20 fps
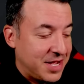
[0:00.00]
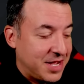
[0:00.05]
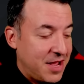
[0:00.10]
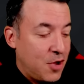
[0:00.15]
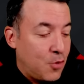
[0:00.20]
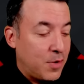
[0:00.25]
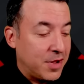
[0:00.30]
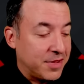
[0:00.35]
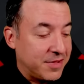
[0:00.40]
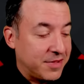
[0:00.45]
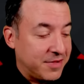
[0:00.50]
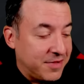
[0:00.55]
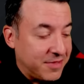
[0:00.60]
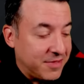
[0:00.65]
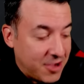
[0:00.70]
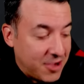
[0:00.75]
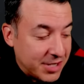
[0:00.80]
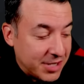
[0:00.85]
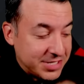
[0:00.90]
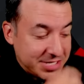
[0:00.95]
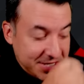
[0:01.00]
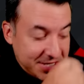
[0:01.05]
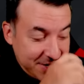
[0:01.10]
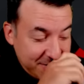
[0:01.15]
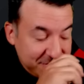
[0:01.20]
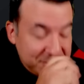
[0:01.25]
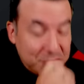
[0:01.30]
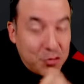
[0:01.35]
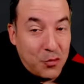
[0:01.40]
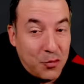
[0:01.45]
Well, the, the
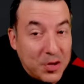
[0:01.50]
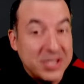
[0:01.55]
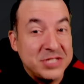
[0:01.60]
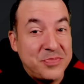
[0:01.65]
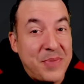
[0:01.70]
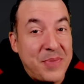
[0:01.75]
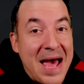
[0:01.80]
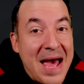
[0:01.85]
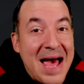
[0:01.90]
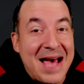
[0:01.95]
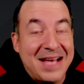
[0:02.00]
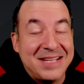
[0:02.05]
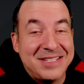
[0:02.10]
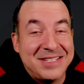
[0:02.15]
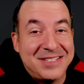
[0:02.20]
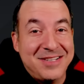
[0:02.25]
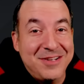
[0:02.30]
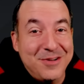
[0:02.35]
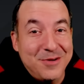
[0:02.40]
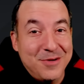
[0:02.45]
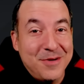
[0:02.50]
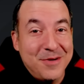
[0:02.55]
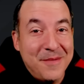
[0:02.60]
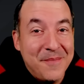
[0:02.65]
Constitution was passed to